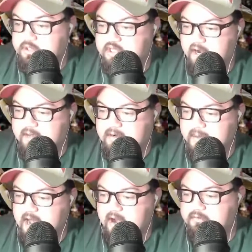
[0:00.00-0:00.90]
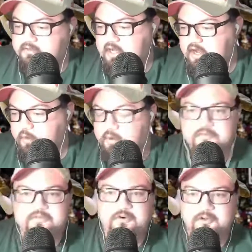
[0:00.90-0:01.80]
talking about Will
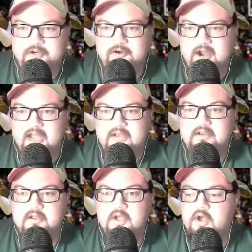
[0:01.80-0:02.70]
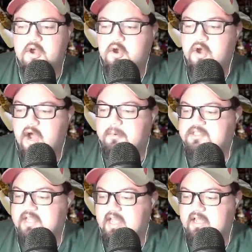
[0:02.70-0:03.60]
Fuller, right? I was
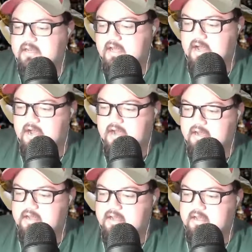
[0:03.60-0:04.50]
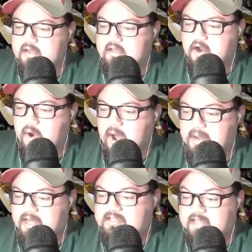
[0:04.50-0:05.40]
saying,
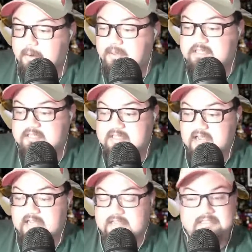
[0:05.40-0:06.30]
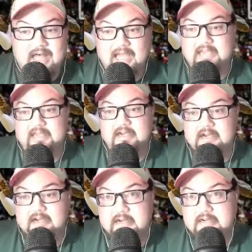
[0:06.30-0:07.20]
I wasn't saying he's like
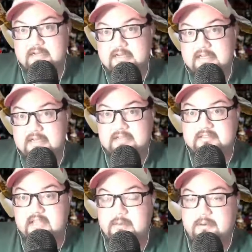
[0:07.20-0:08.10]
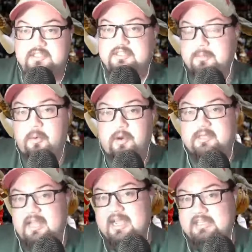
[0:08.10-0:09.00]
he was a number one
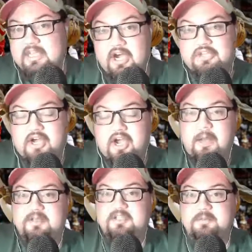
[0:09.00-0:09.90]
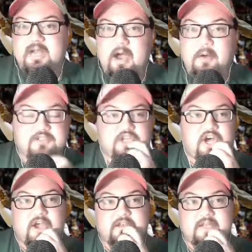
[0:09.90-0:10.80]
like DeAndre Hopkins, but I was
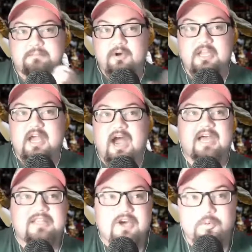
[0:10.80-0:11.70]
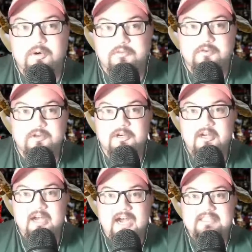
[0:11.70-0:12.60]
talking pretty highly on Will Fuller.
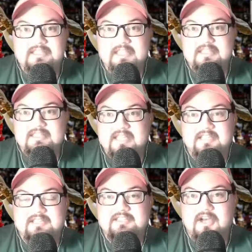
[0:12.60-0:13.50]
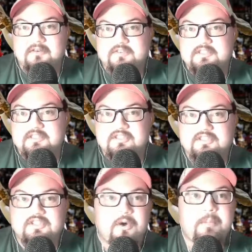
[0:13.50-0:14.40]
I said this Texans offense
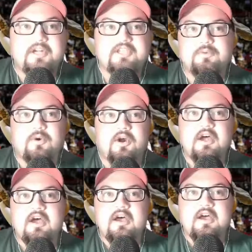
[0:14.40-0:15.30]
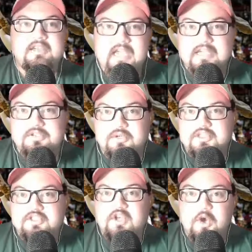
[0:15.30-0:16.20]
is so much more
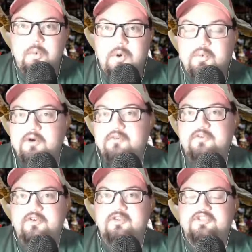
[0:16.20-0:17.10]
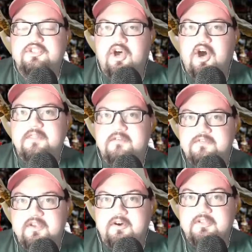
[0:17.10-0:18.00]
dangerous when Will Fuller's on the
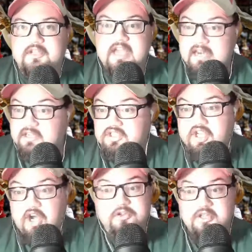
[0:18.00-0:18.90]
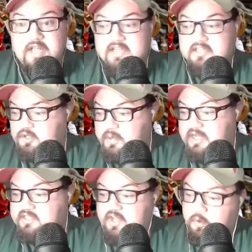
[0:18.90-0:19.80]
field, and it showed the last 2
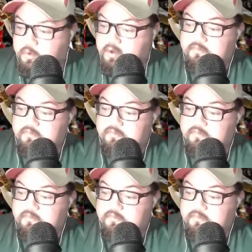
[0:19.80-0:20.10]
weeks. Will